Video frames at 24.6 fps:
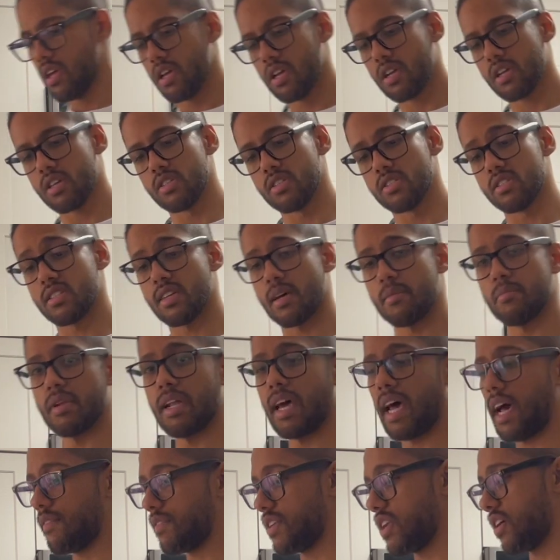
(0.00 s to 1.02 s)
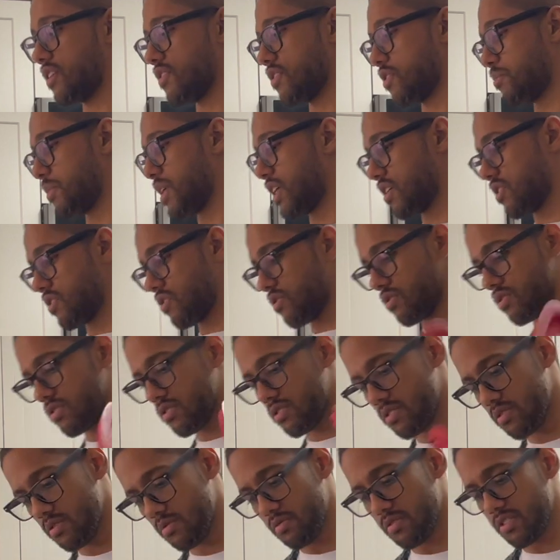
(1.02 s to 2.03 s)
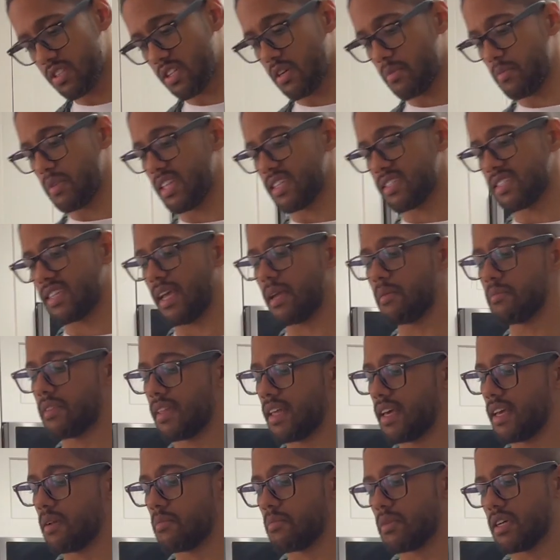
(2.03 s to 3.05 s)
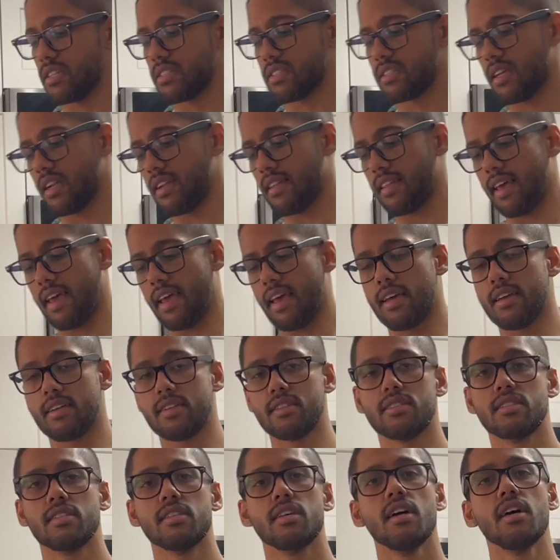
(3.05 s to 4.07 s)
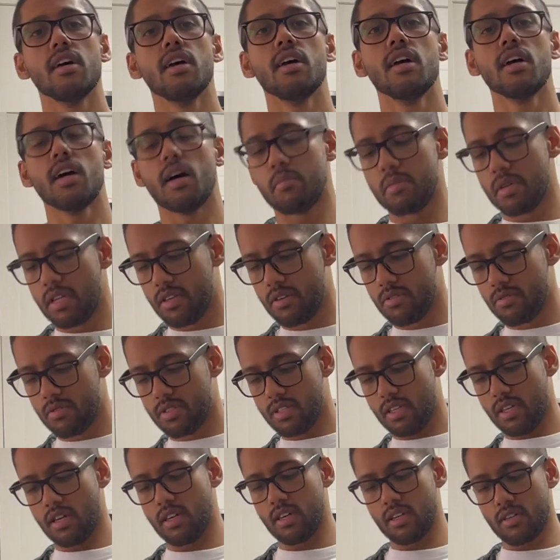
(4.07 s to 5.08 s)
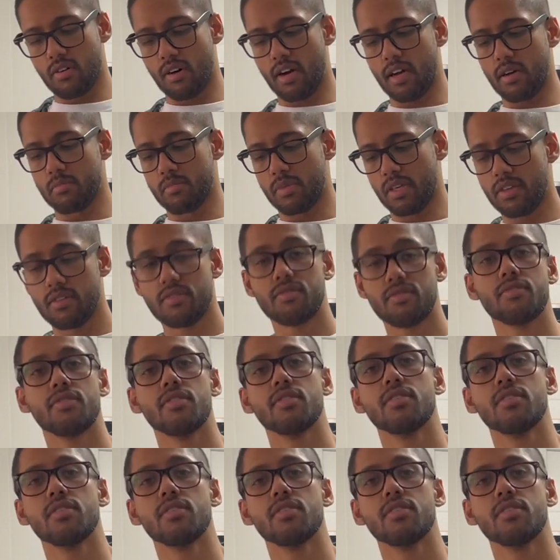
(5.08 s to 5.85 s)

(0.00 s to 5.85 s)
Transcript: Because I'm gonna have another meal, which is gonna be the same thing, but instead of the eggs, I'm gonna use ground beef.